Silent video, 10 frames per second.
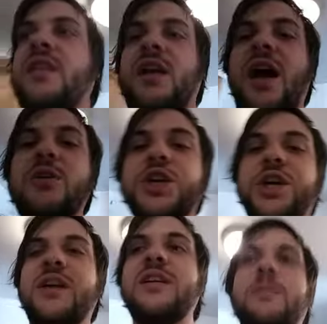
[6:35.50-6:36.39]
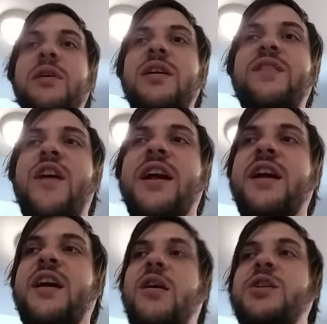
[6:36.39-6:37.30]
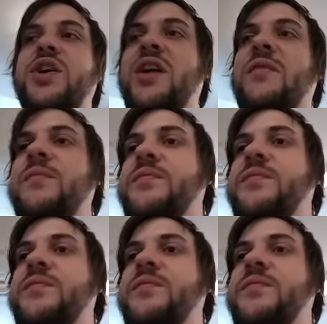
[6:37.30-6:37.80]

Kosher. Completely fucking kosher.